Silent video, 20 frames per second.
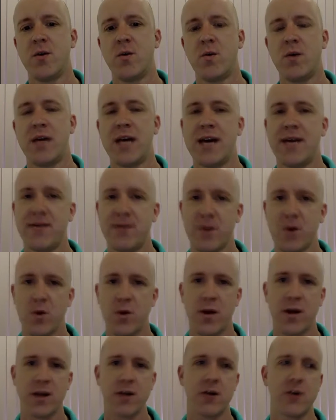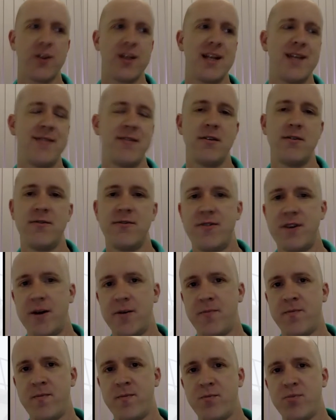we haven't quite got the level of
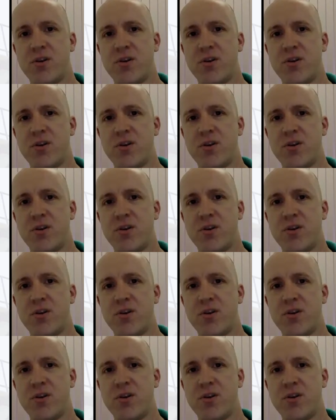um,